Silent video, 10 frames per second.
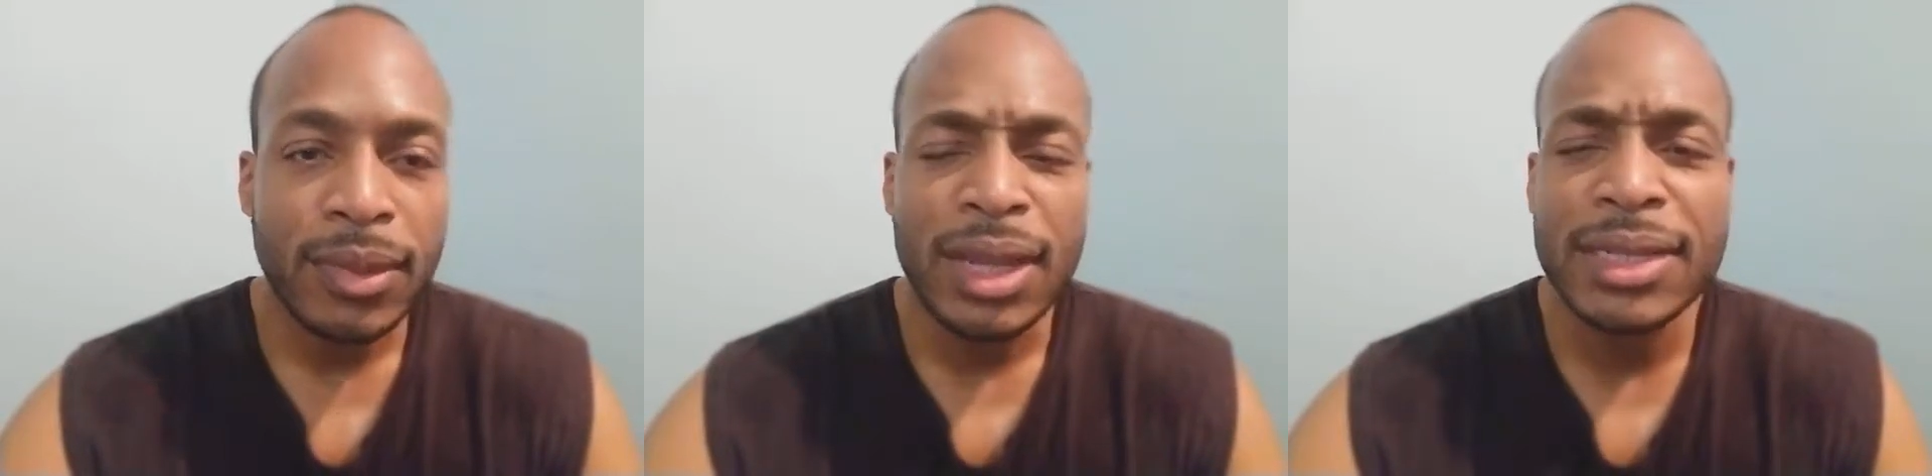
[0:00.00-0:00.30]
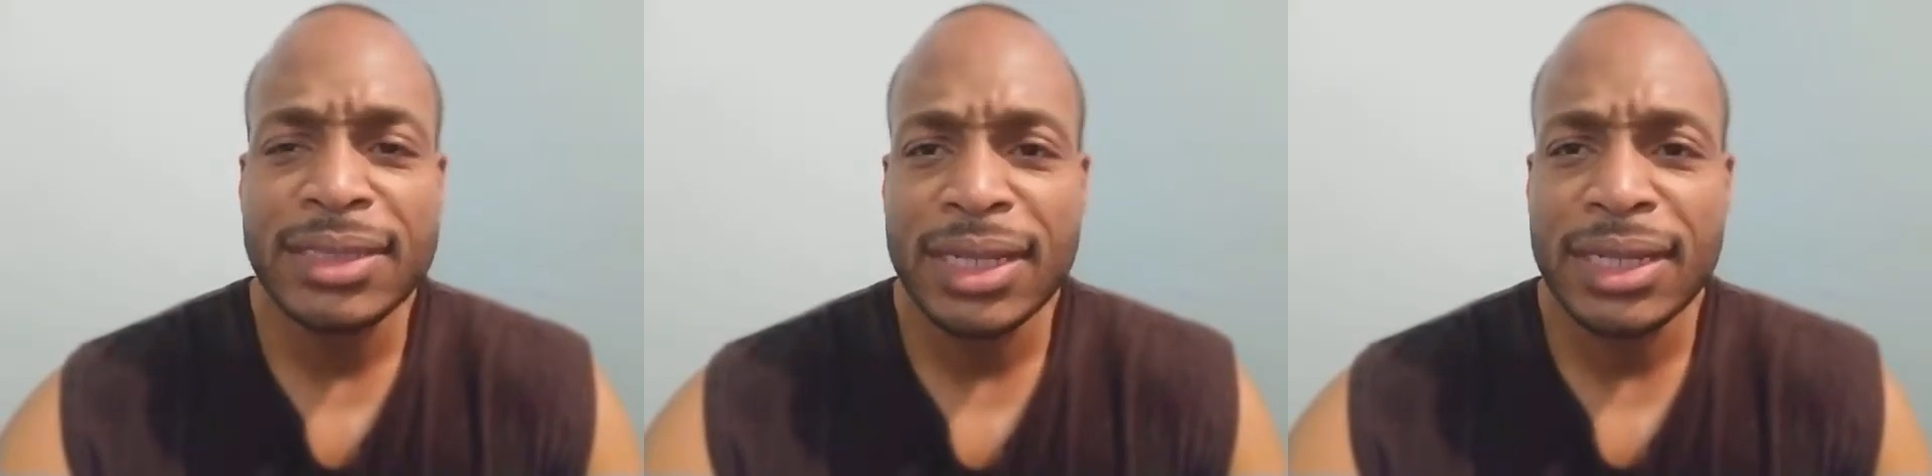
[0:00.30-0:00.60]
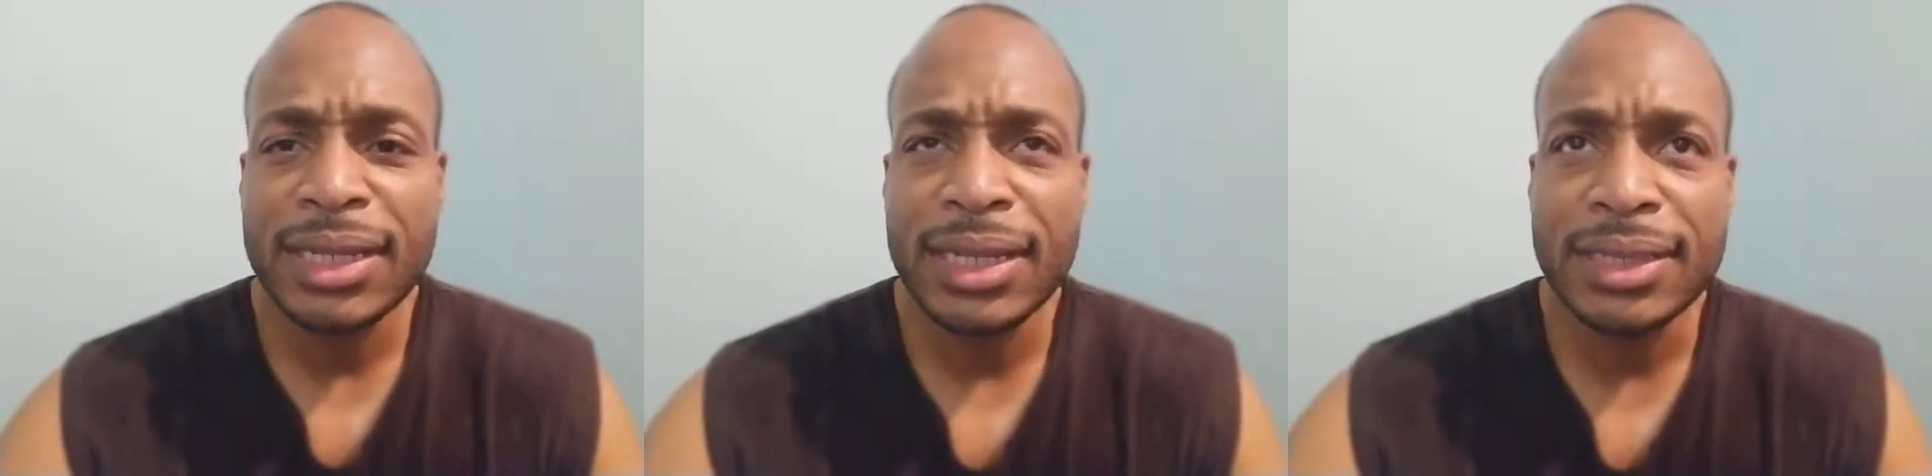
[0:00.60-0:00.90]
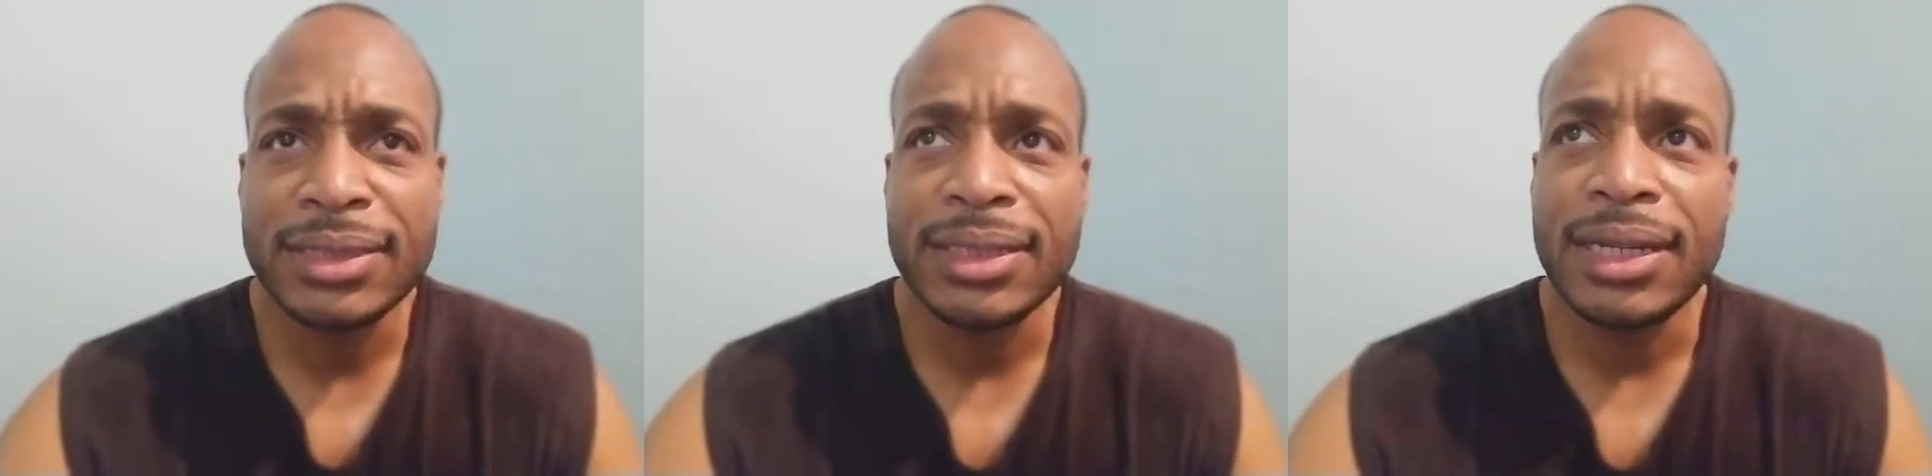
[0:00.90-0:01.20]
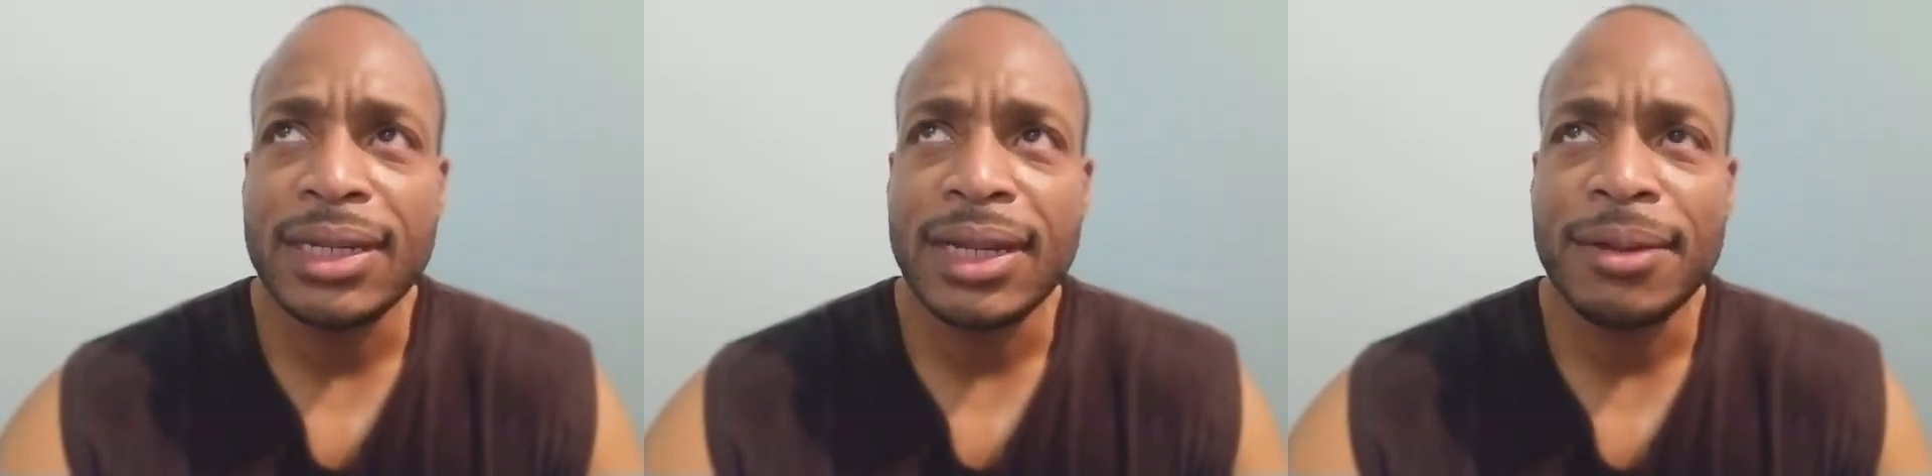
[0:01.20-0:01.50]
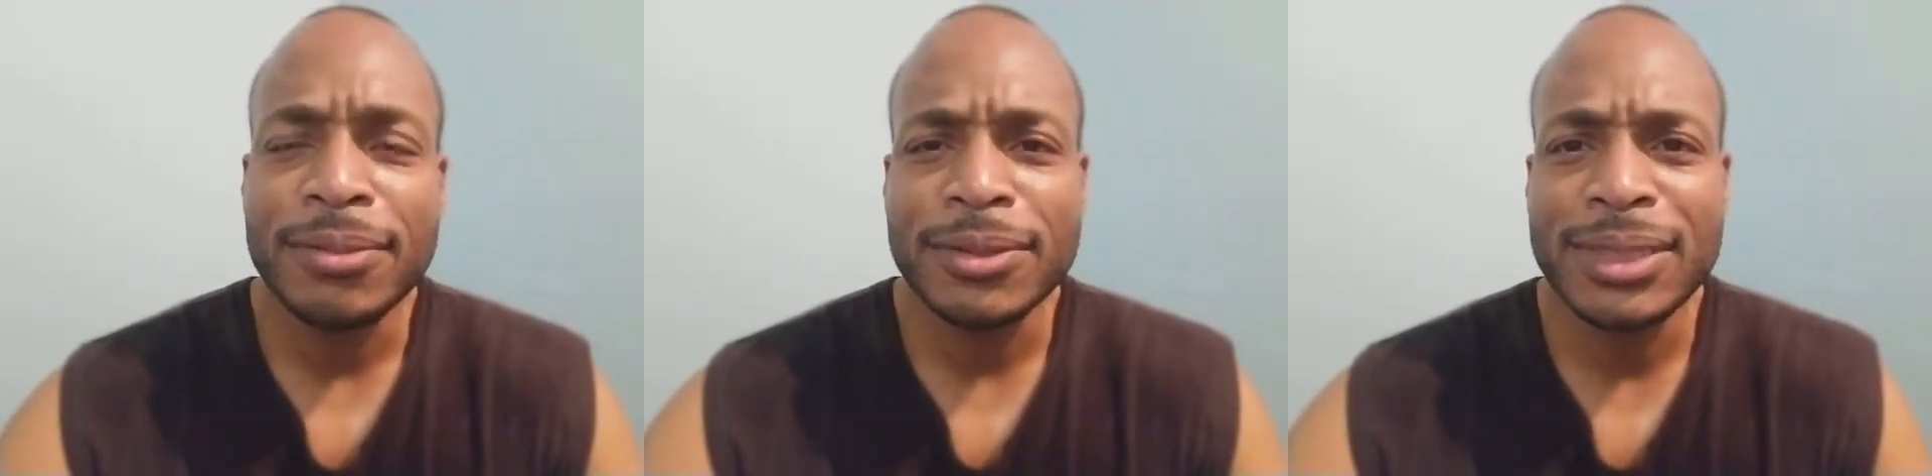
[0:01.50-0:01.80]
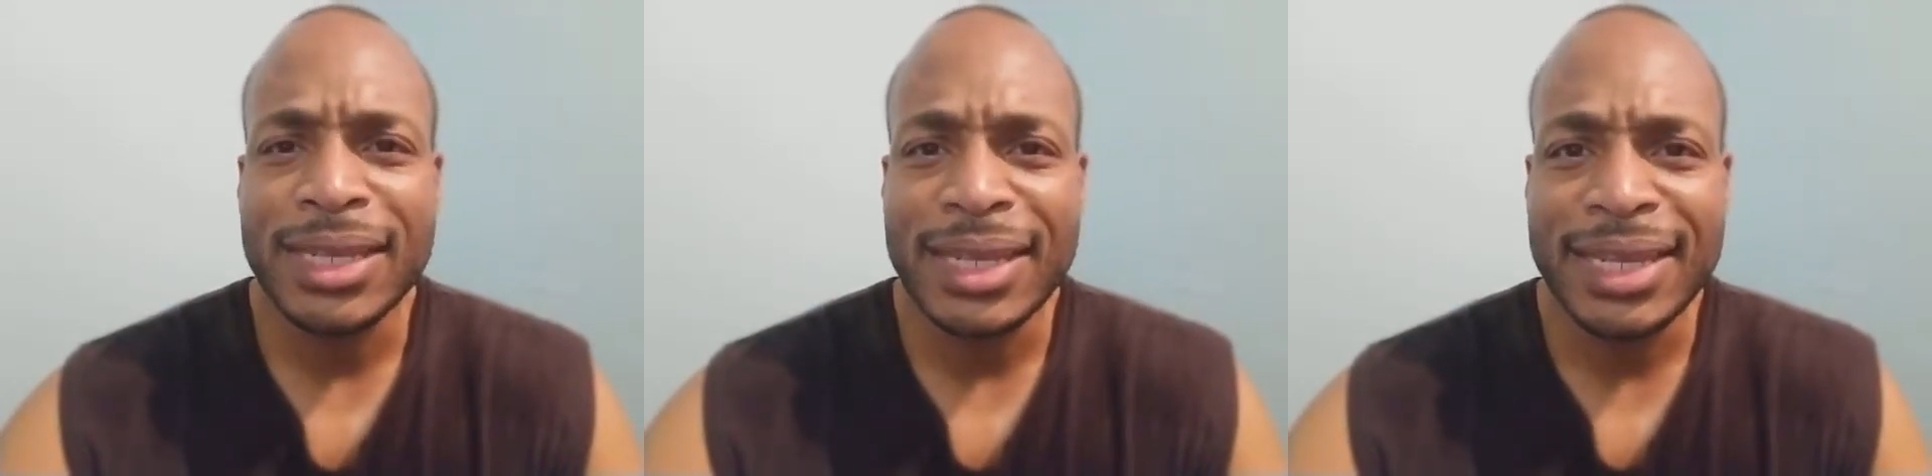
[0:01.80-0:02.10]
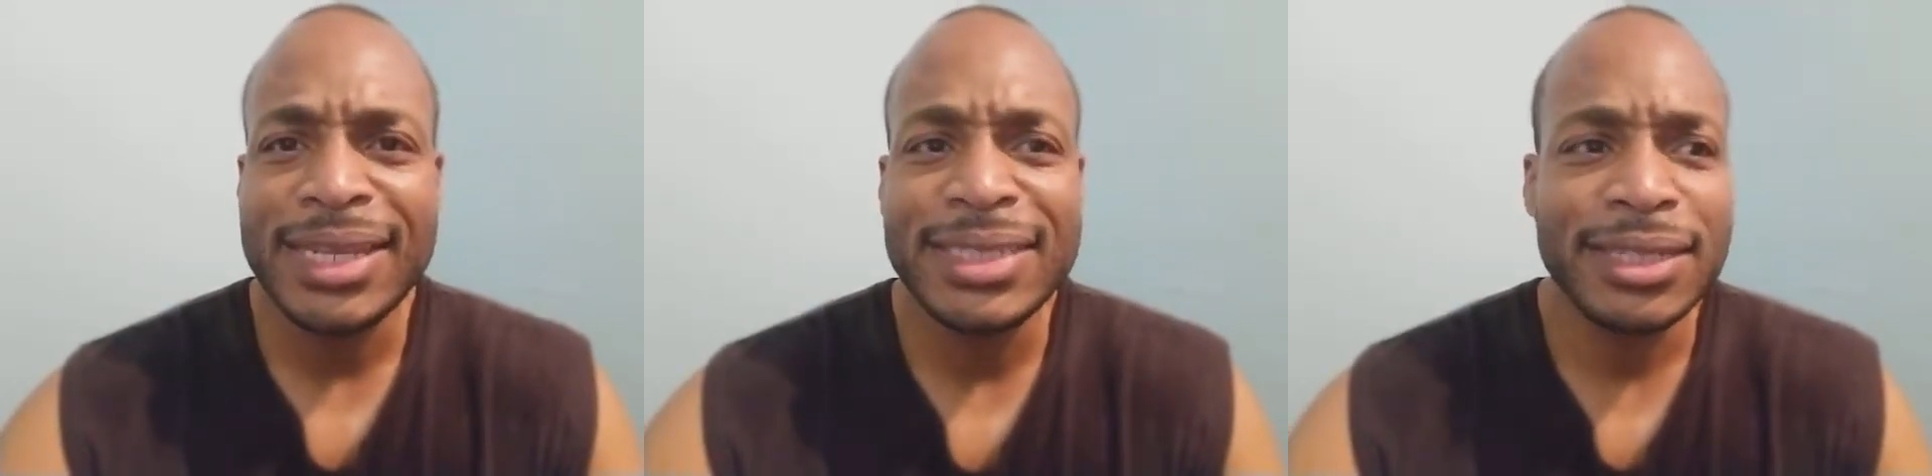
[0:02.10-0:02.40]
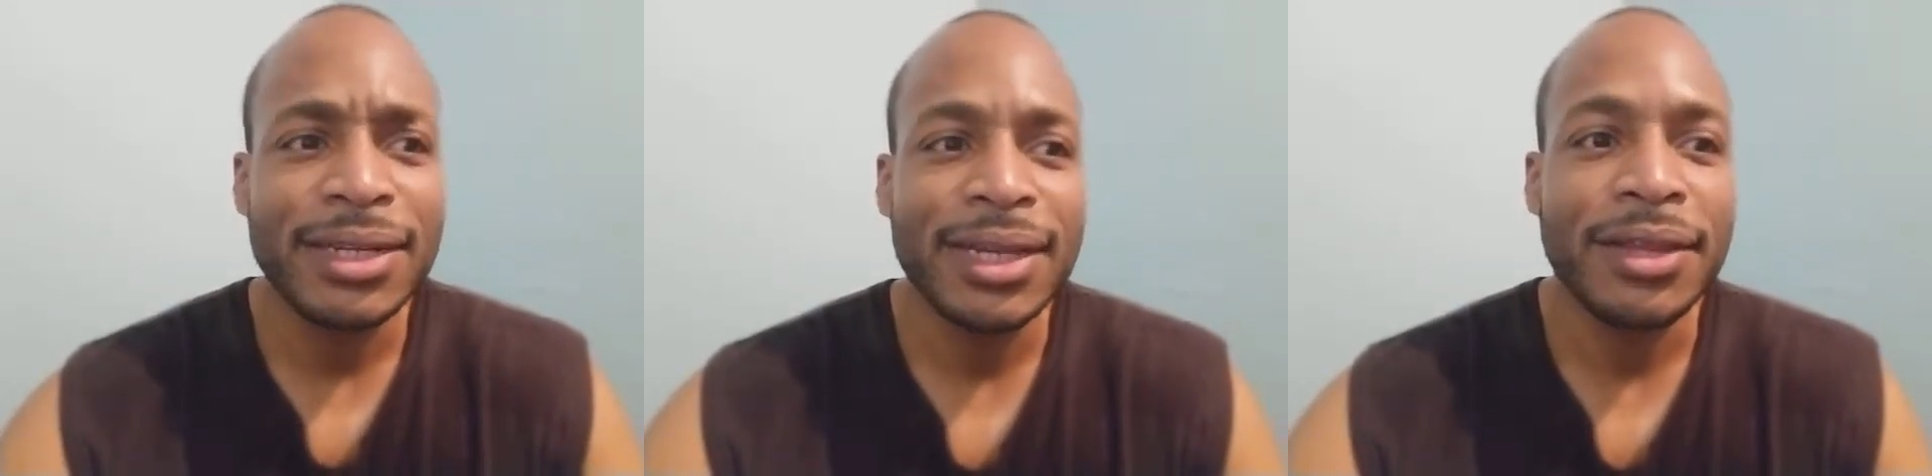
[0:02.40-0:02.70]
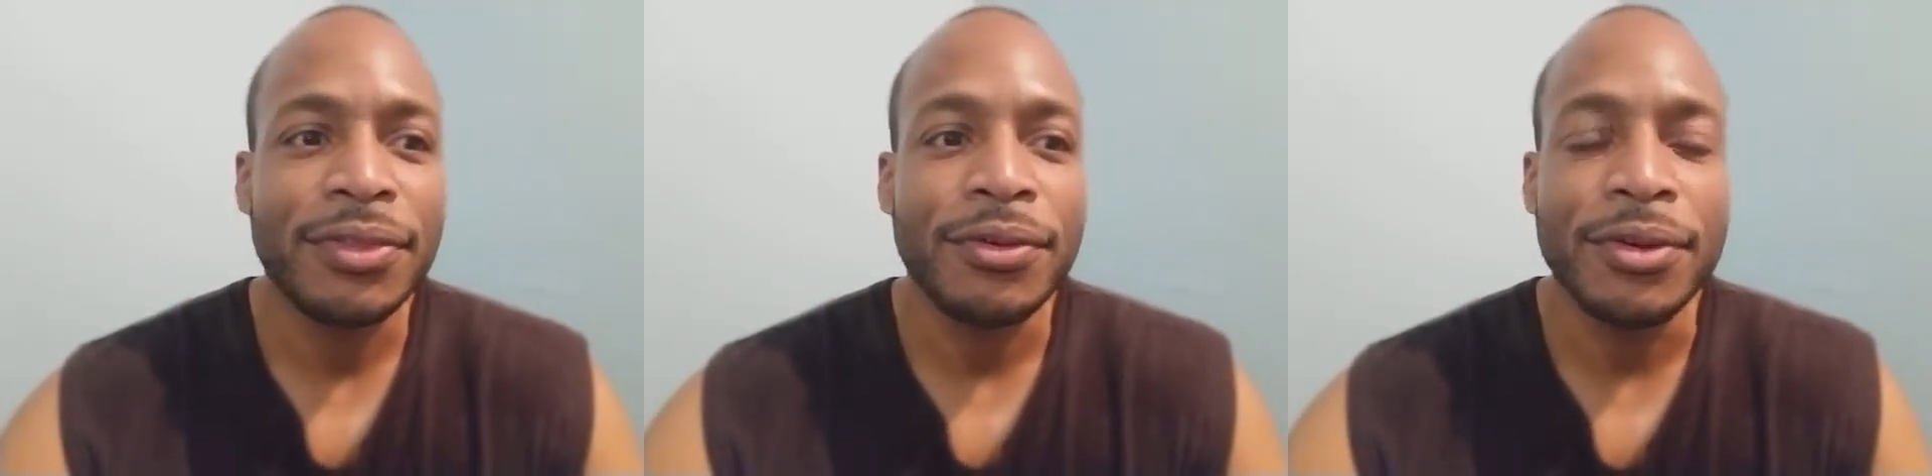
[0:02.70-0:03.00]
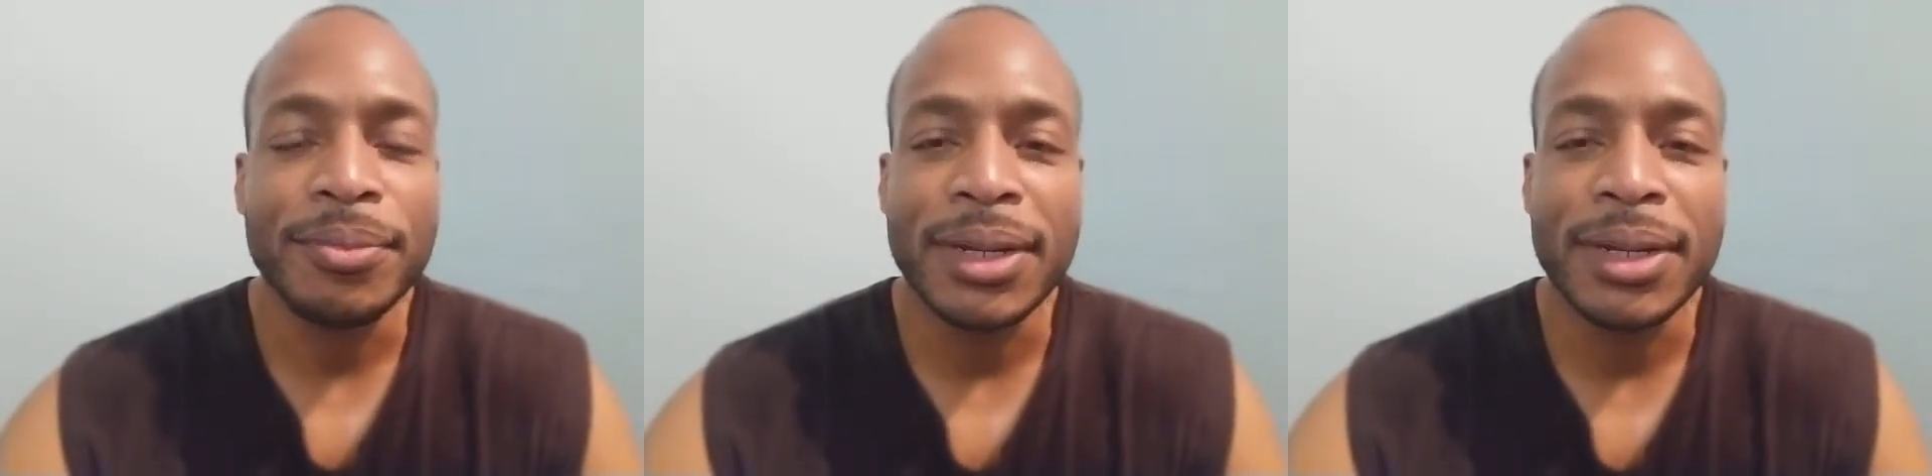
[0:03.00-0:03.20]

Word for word: it's it's uh, I won't say easier to get through,